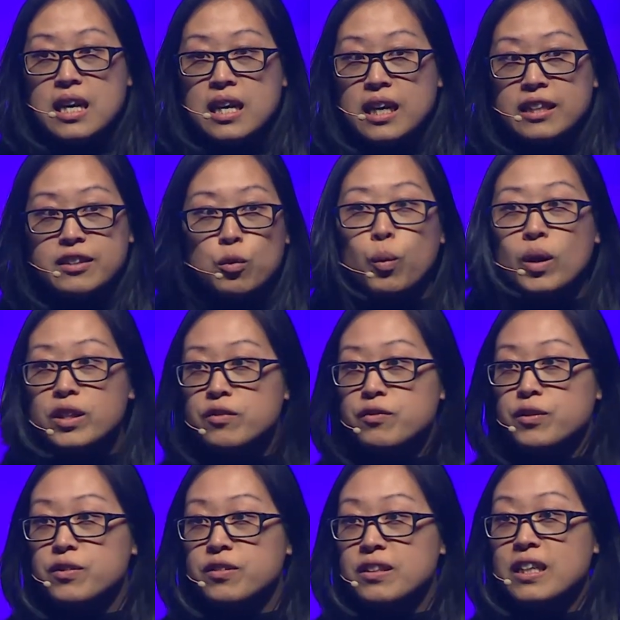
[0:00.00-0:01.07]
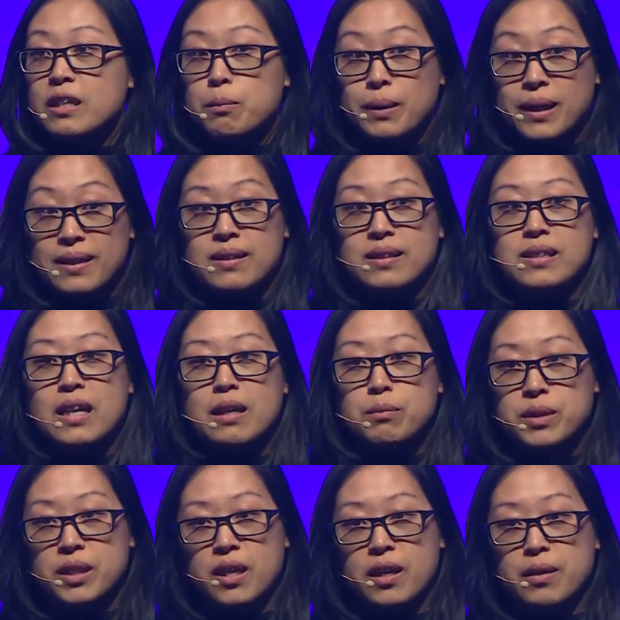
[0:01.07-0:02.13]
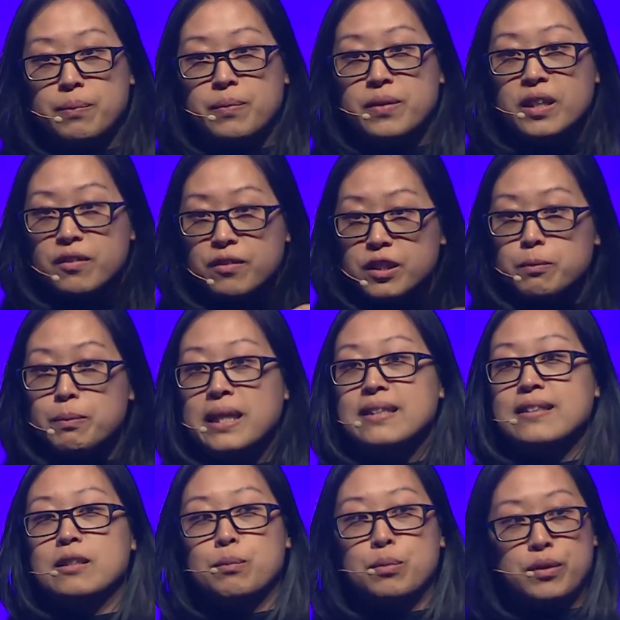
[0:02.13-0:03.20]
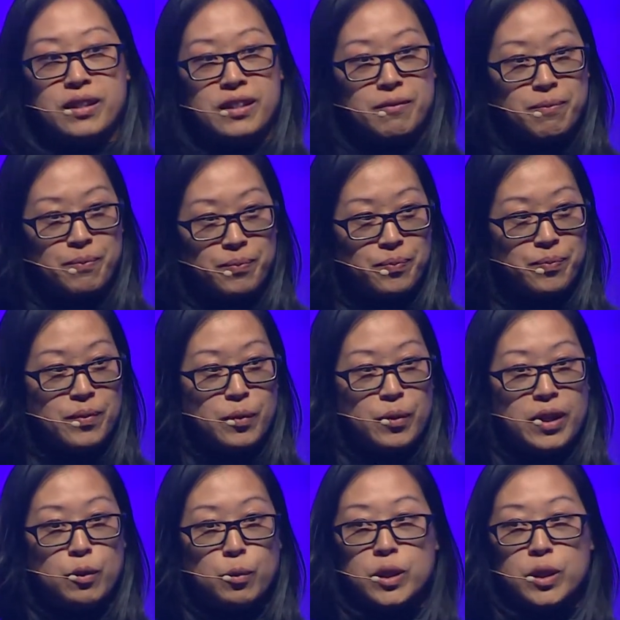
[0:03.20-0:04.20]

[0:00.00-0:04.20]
is a wonderful thing, but at the same time, think of space debris, right?